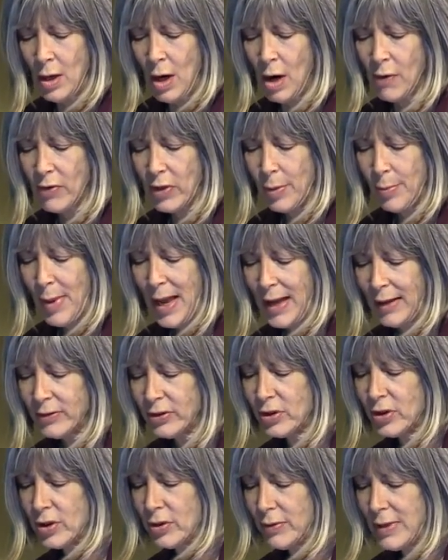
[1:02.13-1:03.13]
Over the
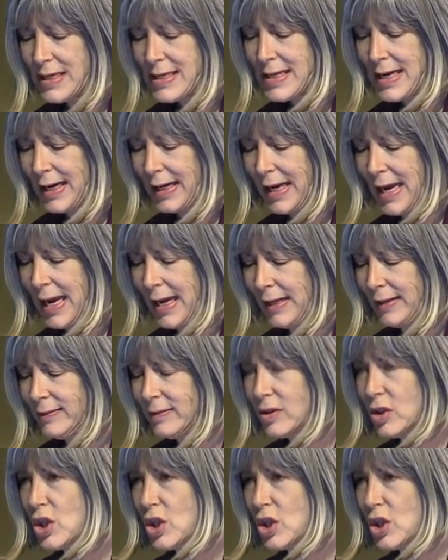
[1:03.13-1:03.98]
past 3 decades,